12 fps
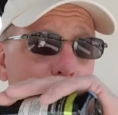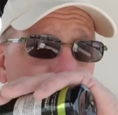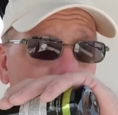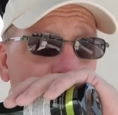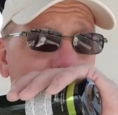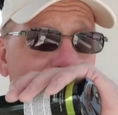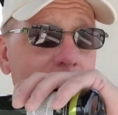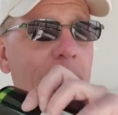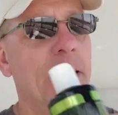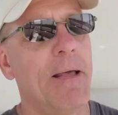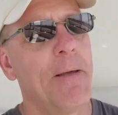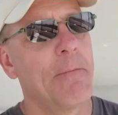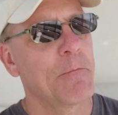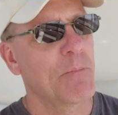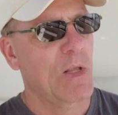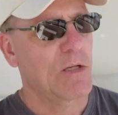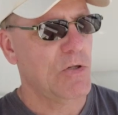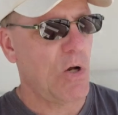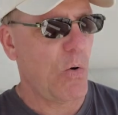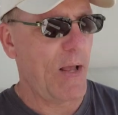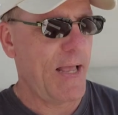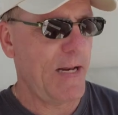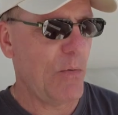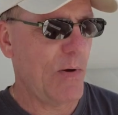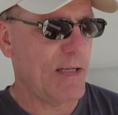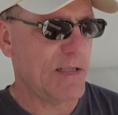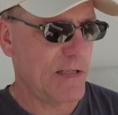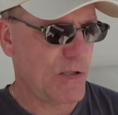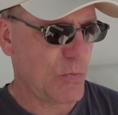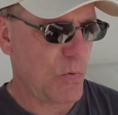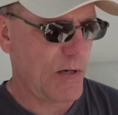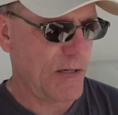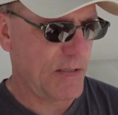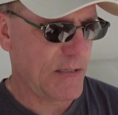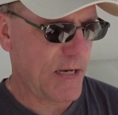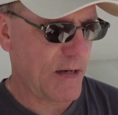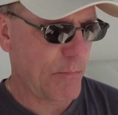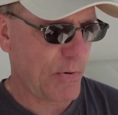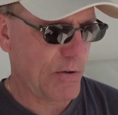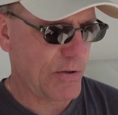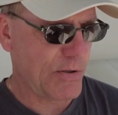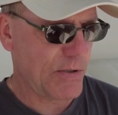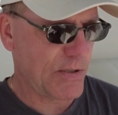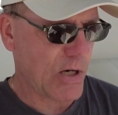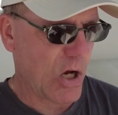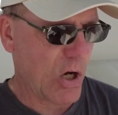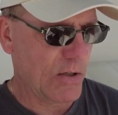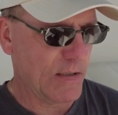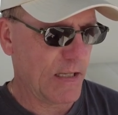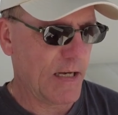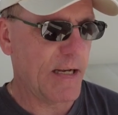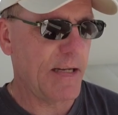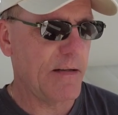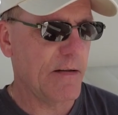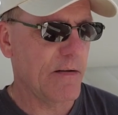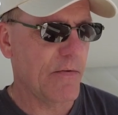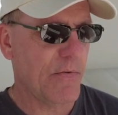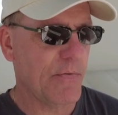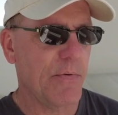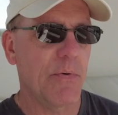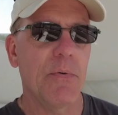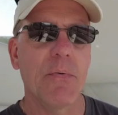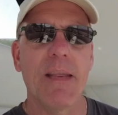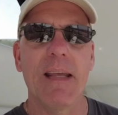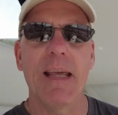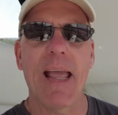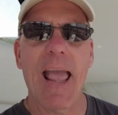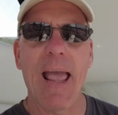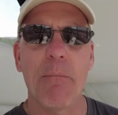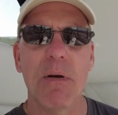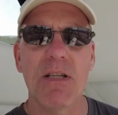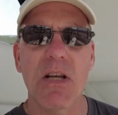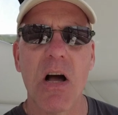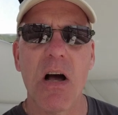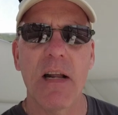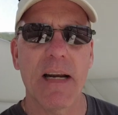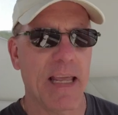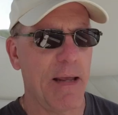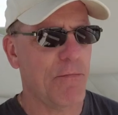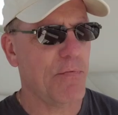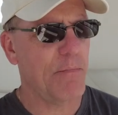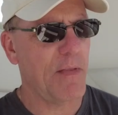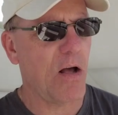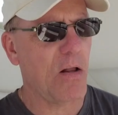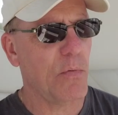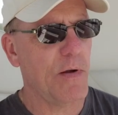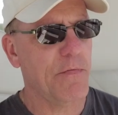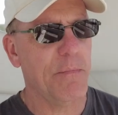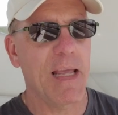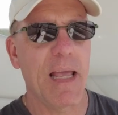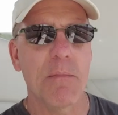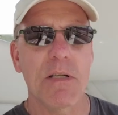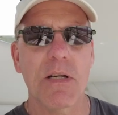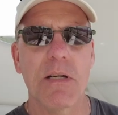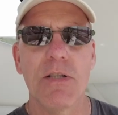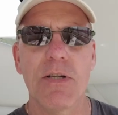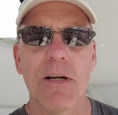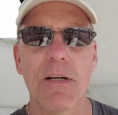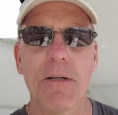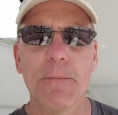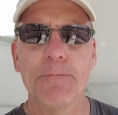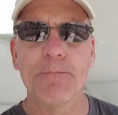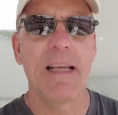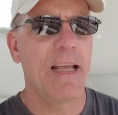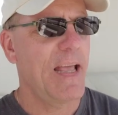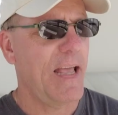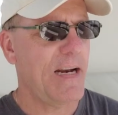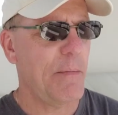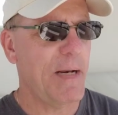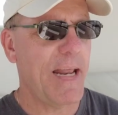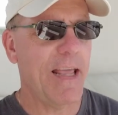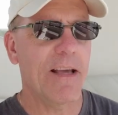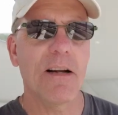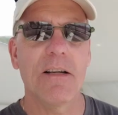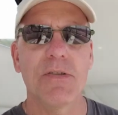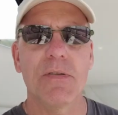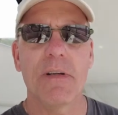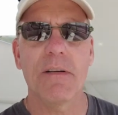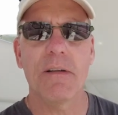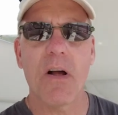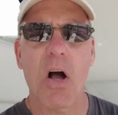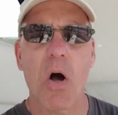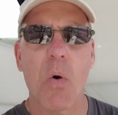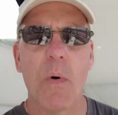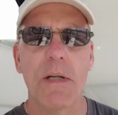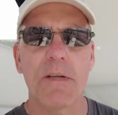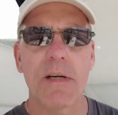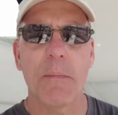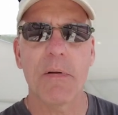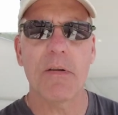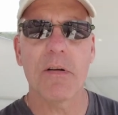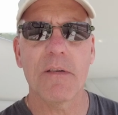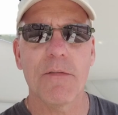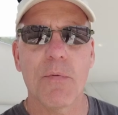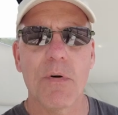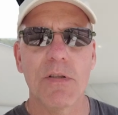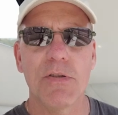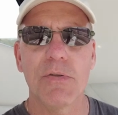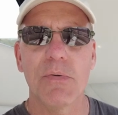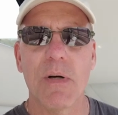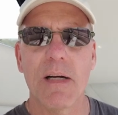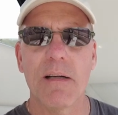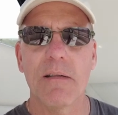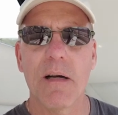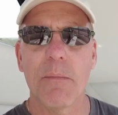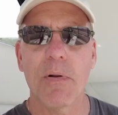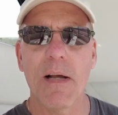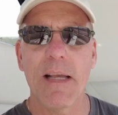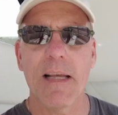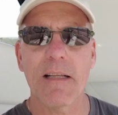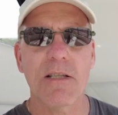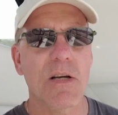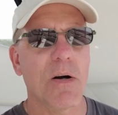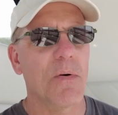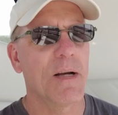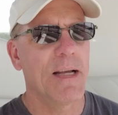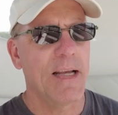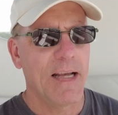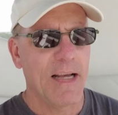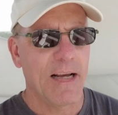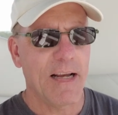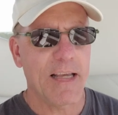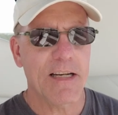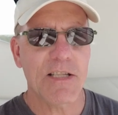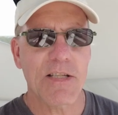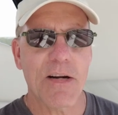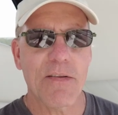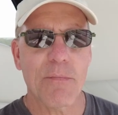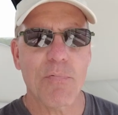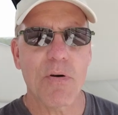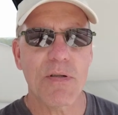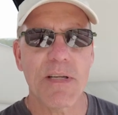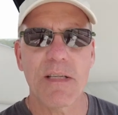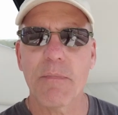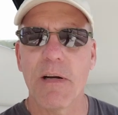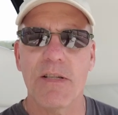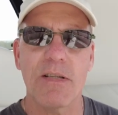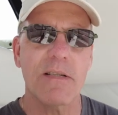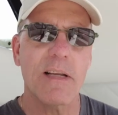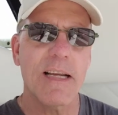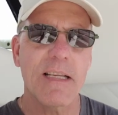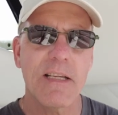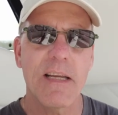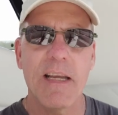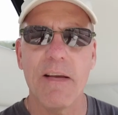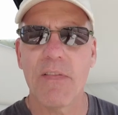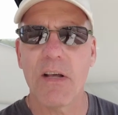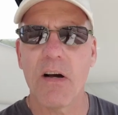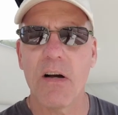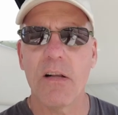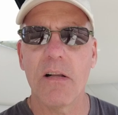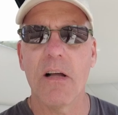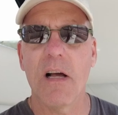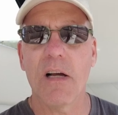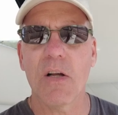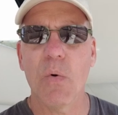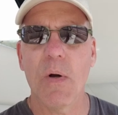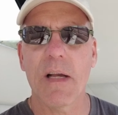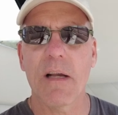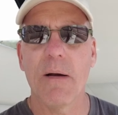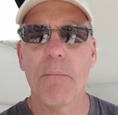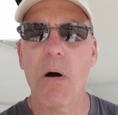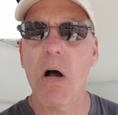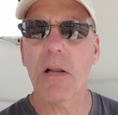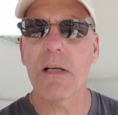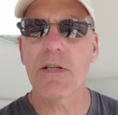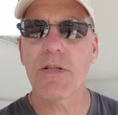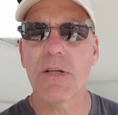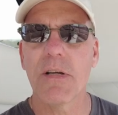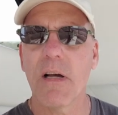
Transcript: Oh. So anyways, this was purchased online through the Amazon. It came from all the way from the Amazon jungle, and I've been hanging on to it all winter, and I've been looking forward to applying it. So I'm going to start the process by just, like I say, giving the hull a quick polish.